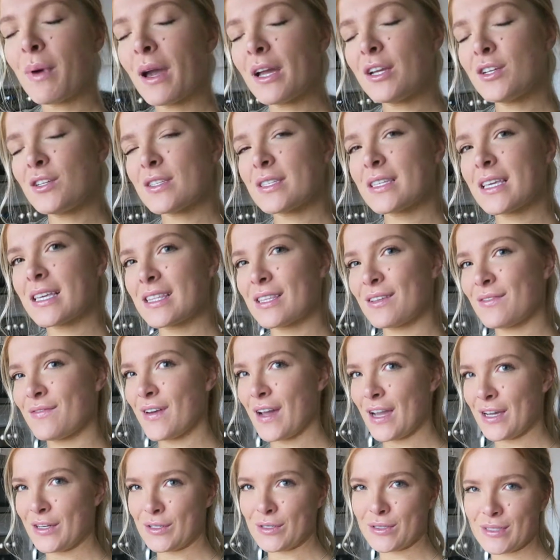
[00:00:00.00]
You might just get the
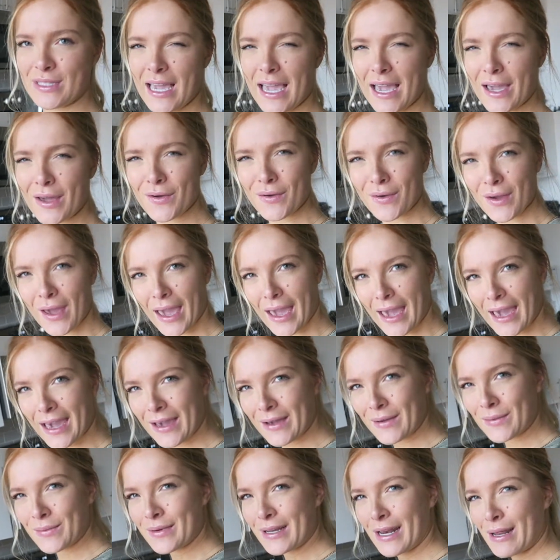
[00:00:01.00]
final take,
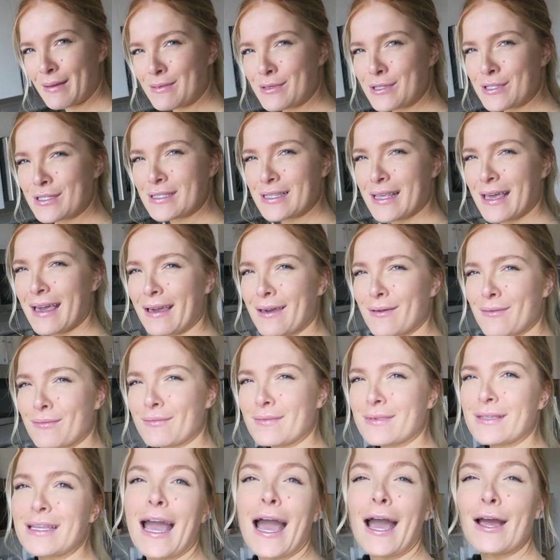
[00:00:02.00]
okay? When I'm just like
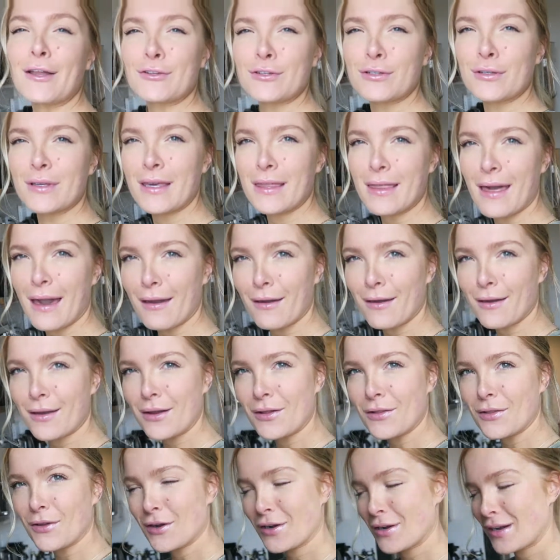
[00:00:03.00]
naturally that good
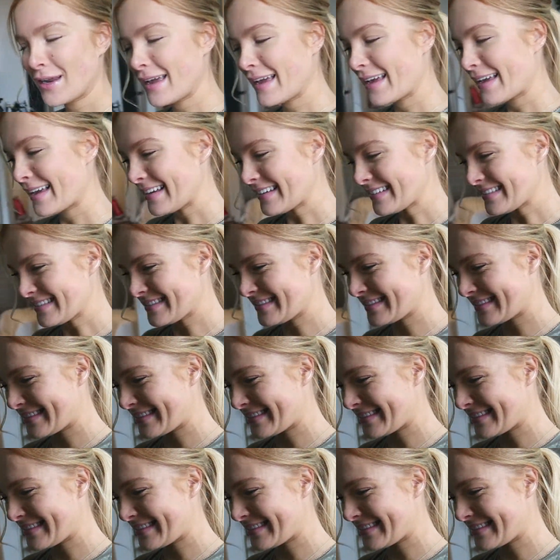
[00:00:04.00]
at learning.